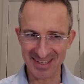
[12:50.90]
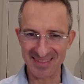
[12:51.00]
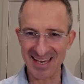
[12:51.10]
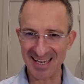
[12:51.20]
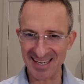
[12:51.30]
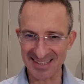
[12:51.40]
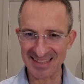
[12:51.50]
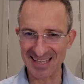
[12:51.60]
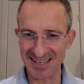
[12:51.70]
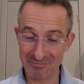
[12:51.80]
that they,
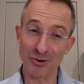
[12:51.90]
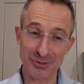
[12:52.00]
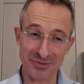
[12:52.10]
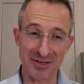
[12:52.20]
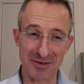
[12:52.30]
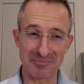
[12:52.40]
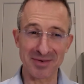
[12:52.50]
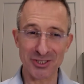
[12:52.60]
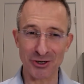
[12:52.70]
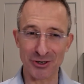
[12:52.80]
that they most of
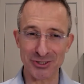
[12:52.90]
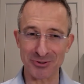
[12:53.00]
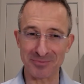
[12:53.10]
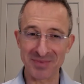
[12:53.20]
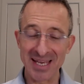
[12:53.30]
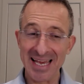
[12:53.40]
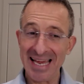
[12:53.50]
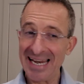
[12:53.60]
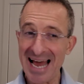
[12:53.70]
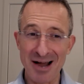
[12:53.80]
them turn to.
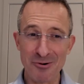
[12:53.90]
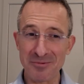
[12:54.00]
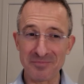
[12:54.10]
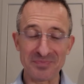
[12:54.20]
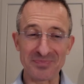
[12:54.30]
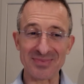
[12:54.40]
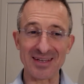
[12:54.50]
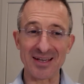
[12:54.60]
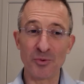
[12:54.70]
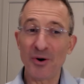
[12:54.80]
Now,
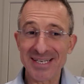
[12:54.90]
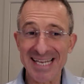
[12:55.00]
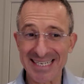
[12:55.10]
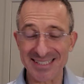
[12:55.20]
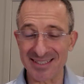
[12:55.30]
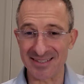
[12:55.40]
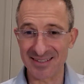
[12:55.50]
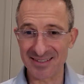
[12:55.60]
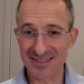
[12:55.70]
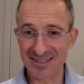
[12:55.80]
we're
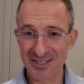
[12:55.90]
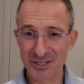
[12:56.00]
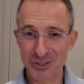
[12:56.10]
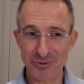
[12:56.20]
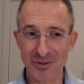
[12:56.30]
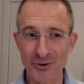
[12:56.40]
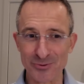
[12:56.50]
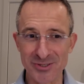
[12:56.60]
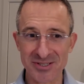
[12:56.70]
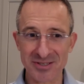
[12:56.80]
addicted to
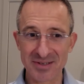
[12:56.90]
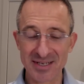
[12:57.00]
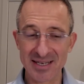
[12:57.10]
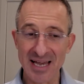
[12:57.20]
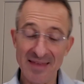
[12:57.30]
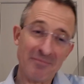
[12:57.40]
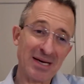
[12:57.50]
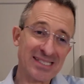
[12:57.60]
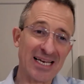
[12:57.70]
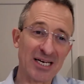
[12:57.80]
those. And
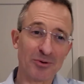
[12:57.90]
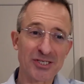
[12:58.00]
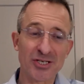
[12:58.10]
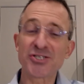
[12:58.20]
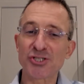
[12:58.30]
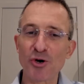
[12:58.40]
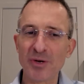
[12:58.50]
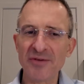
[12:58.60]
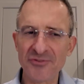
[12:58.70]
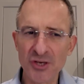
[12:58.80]
then my second question is
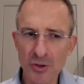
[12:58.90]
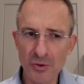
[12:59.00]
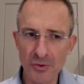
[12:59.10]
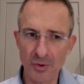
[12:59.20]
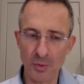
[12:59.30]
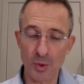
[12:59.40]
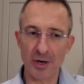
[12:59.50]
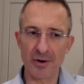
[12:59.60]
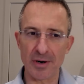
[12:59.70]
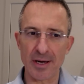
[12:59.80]
so if you
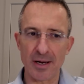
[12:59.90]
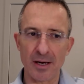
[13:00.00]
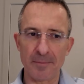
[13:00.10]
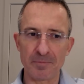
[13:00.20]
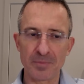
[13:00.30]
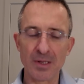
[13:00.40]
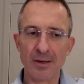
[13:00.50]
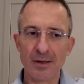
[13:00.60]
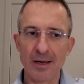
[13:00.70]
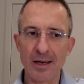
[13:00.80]
were um,
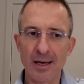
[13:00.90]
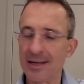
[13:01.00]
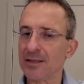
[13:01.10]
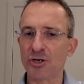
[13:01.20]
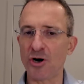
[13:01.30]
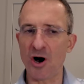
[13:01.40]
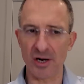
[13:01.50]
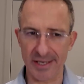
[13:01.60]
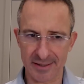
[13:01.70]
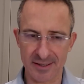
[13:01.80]
an
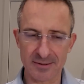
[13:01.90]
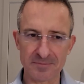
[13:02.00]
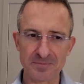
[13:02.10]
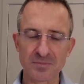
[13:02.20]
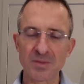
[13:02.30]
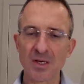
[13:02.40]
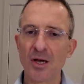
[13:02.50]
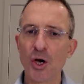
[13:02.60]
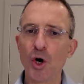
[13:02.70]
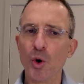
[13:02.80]
alcoholic,
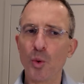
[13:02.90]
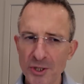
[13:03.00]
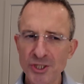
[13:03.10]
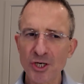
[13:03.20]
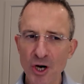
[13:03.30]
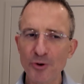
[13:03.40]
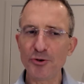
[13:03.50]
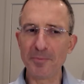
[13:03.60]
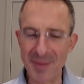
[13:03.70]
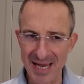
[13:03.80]
would you
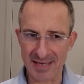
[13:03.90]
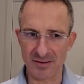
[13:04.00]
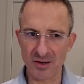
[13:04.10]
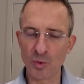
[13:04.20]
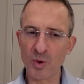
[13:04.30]
go to bed